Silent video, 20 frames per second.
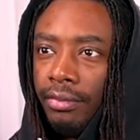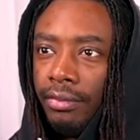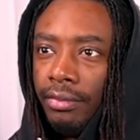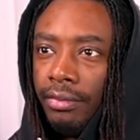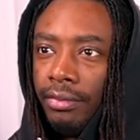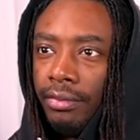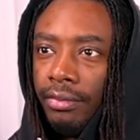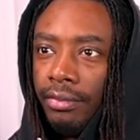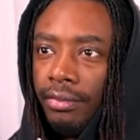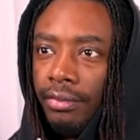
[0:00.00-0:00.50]

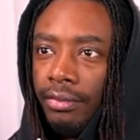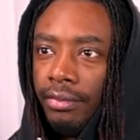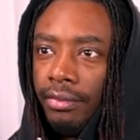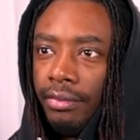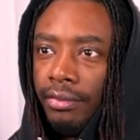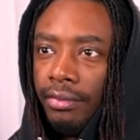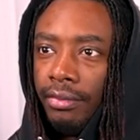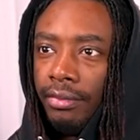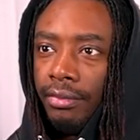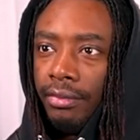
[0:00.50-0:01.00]

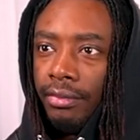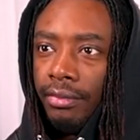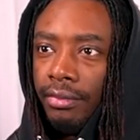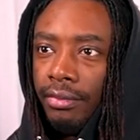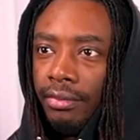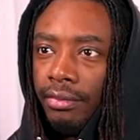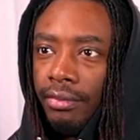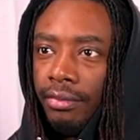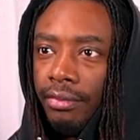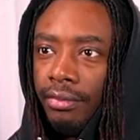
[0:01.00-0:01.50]

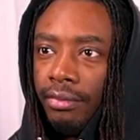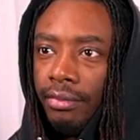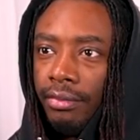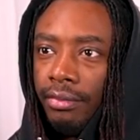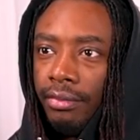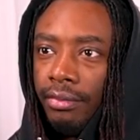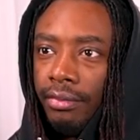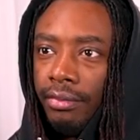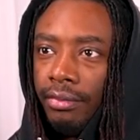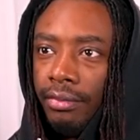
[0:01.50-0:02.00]

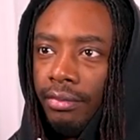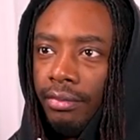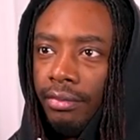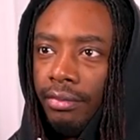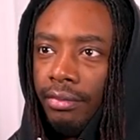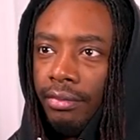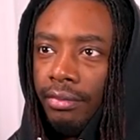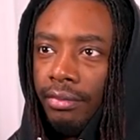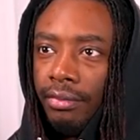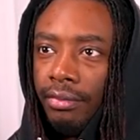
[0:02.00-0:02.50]

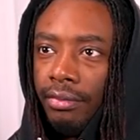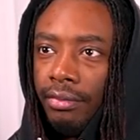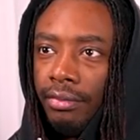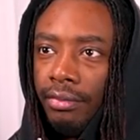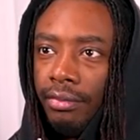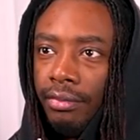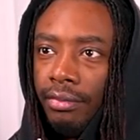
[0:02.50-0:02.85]
(silent)